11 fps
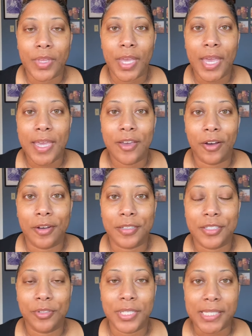Hey y'all,
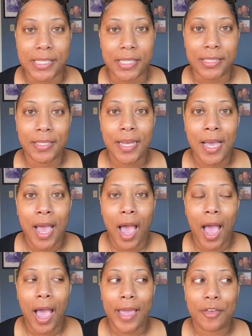so listen,
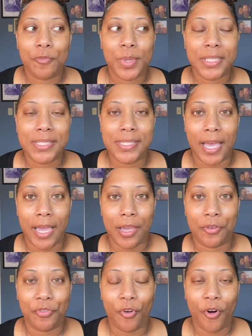I have been saying
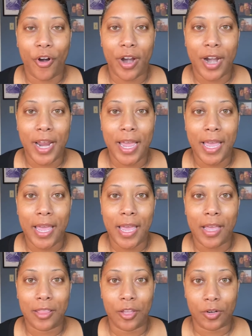for a
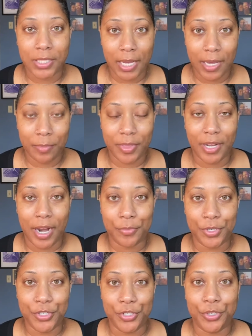long time that I would
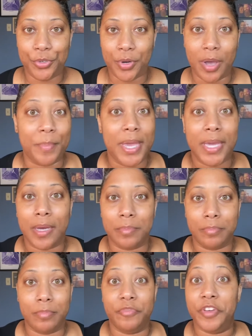do a makeup
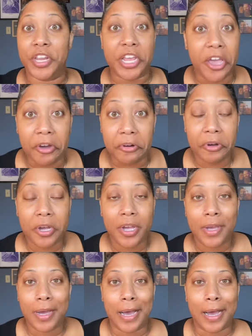video,
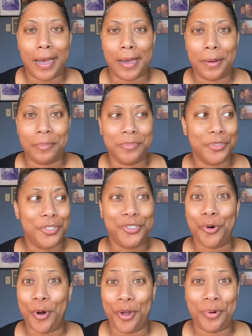
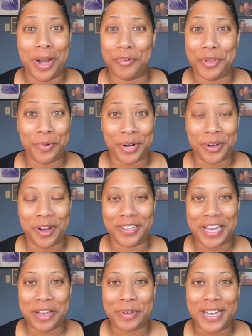tutorial, whatever you want to call it.
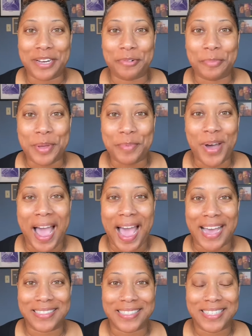I've had different people
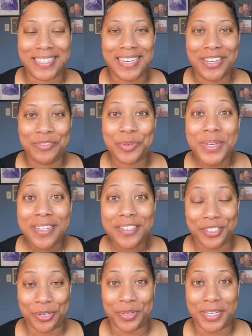ask for me to
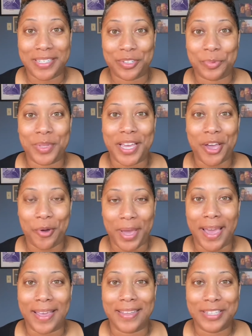do it, so I'm like,
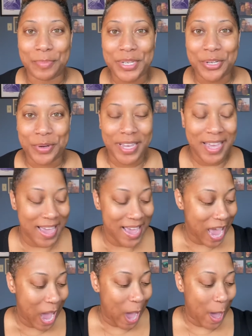okay, let me do it.
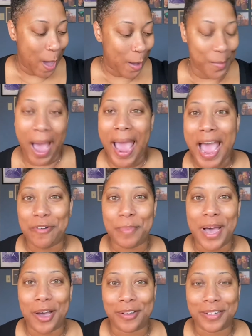I have
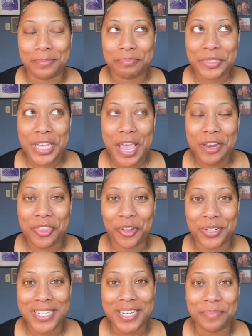about
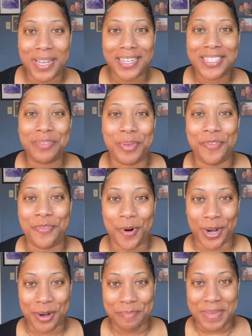10-13 minutes before
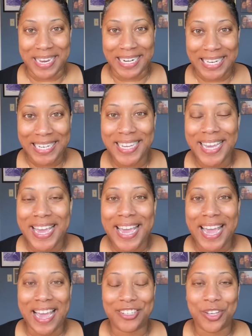a meeting,
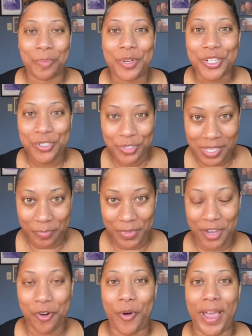and so I'm going to do something
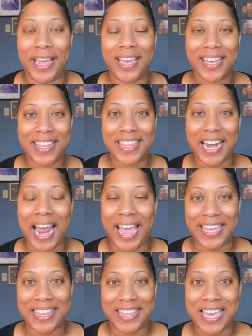quick that
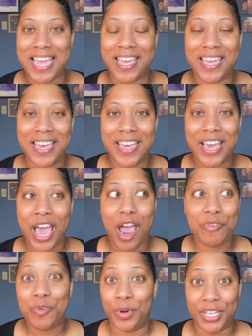I think
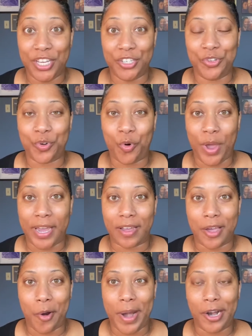everyone can do quick.
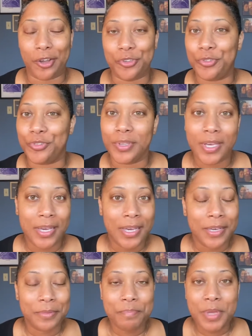All right, and I'll use
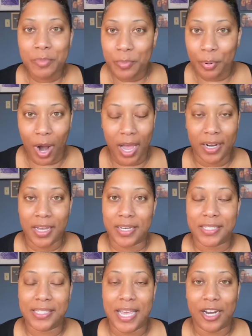minimum
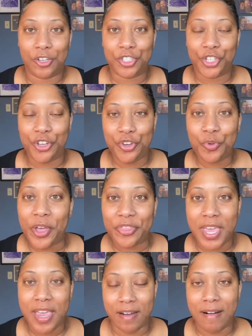products and I'll show you what
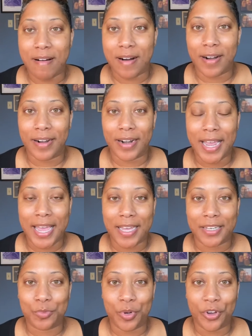they are,
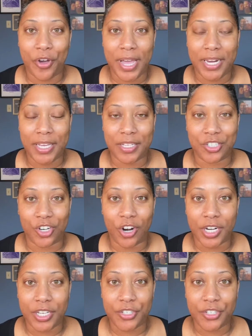and we'll go ahead and get started.